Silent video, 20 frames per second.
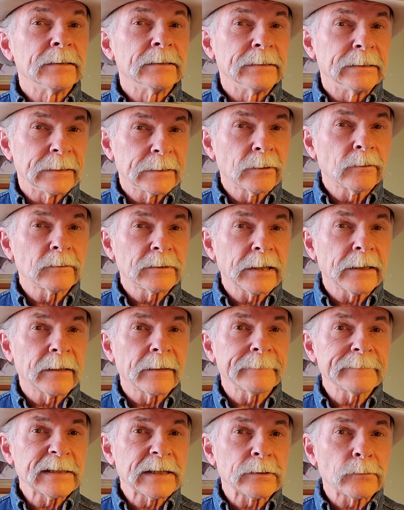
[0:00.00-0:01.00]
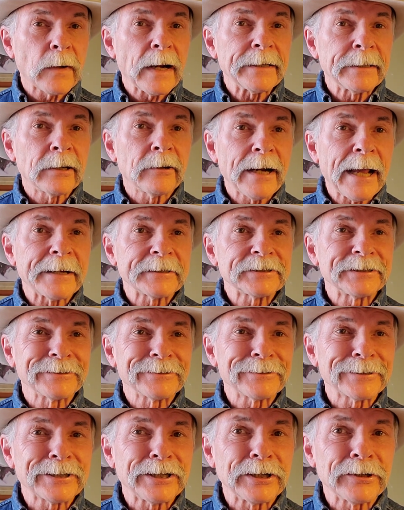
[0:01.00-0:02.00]
Zero tariffs threaten our national
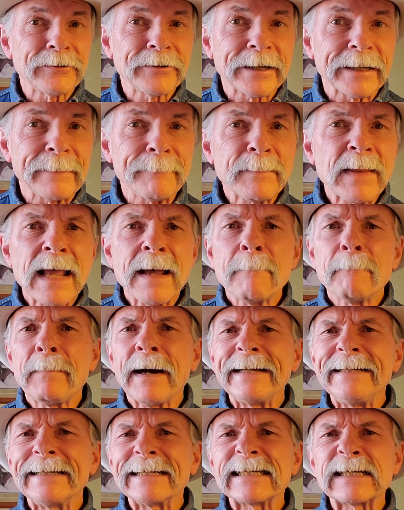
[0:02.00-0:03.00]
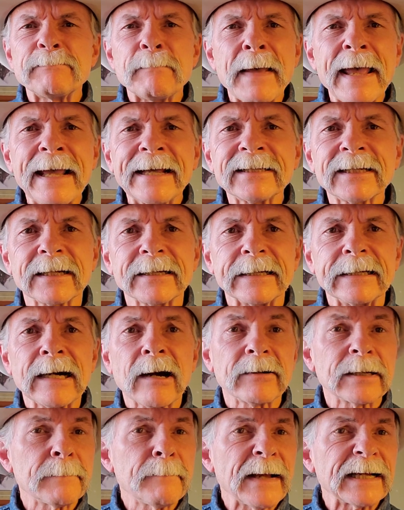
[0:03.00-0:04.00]
security by dismantling
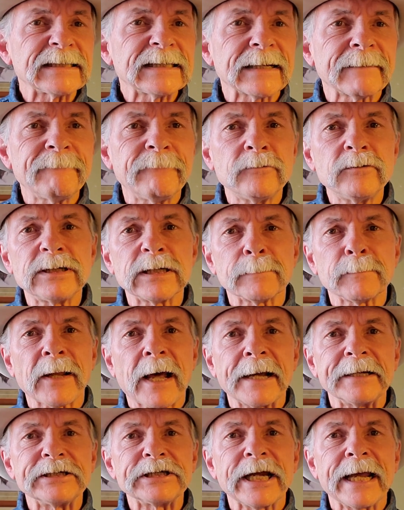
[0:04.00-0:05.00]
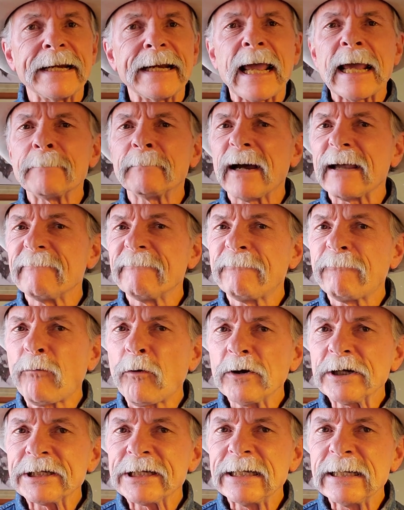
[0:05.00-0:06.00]
our domestic food supply chain and by
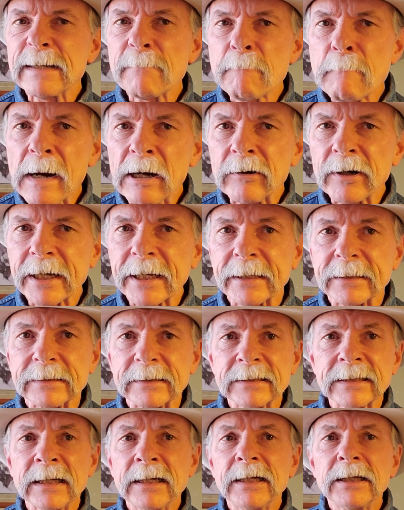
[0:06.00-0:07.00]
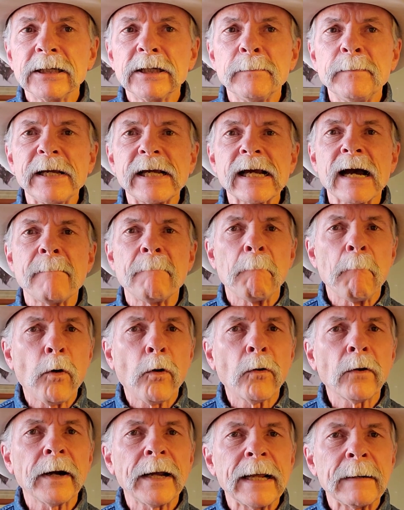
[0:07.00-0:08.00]
forcing Americans to become
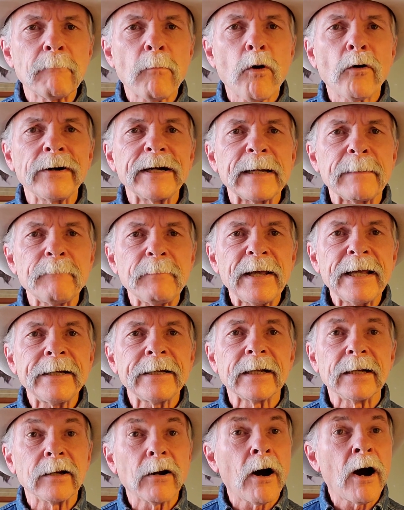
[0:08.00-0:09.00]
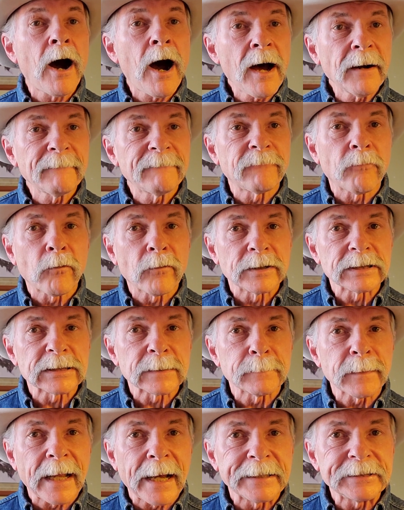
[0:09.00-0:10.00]
more and more dependent on foreign
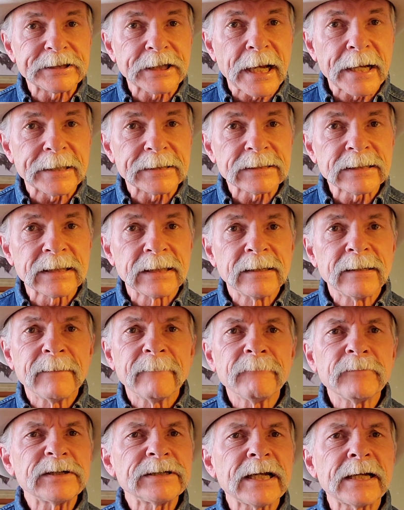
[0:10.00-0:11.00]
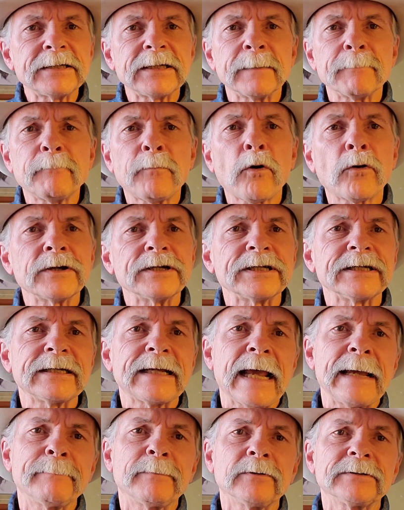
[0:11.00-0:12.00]
supply chains for such important
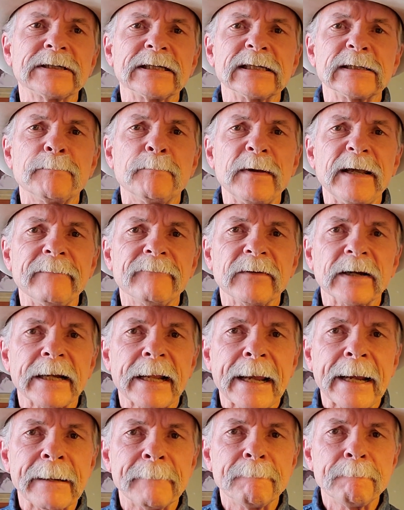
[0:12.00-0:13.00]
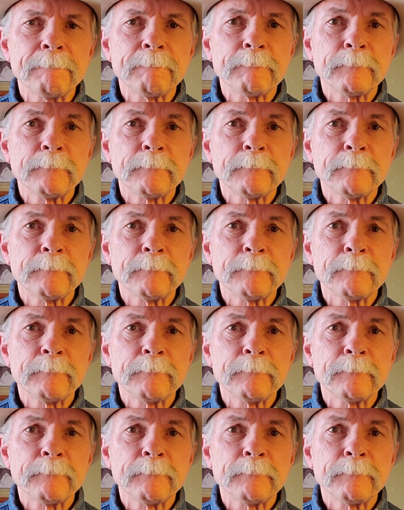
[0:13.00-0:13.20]
staples as beef and lamb.